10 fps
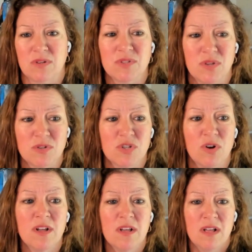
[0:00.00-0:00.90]
on
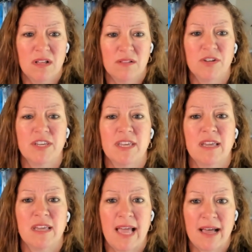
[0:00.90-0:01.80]
social.
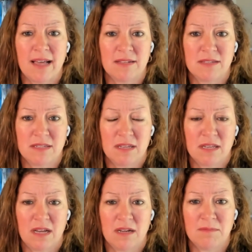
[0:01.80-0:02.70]
Looking at
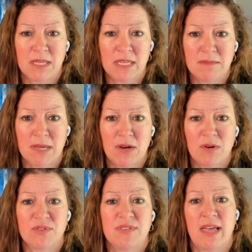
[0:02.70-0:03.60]

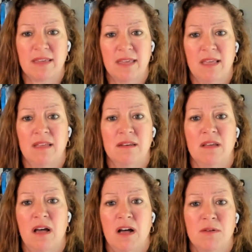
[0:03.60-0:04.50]
emails that can
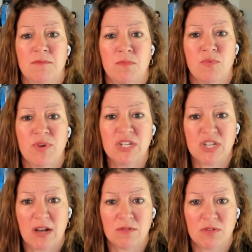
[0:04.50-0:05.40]
reach
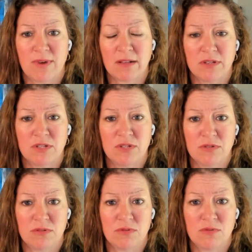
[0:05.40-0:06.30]
out directly
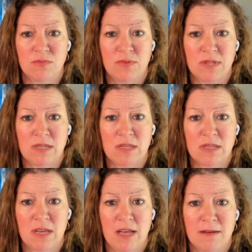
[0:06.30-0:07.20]
to
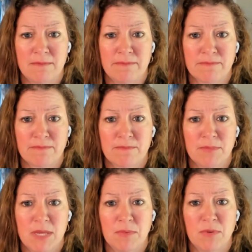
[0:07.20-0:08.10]
the
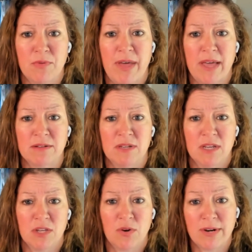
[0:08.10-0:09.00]
people that
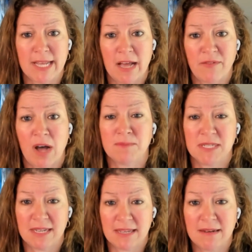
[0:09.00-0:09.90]
you already have
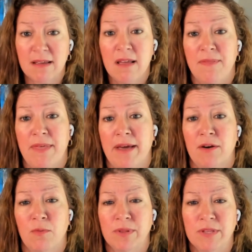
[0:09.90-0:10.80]
opted in, that
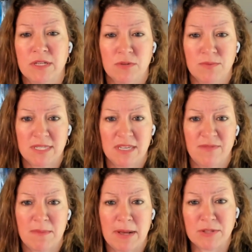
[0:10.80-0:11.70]
are willing to receive
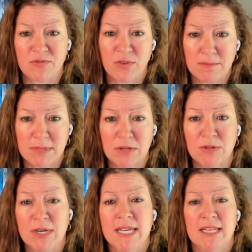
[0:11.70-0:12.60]
emails from
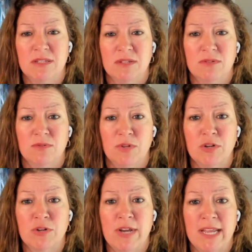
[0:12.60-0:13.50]
you to
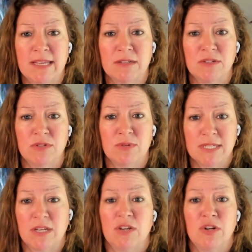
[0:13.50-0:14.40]
learn and to
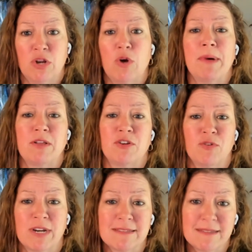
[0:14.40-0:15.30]
continue to know about your
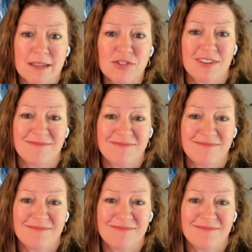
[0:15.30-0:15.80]
organization.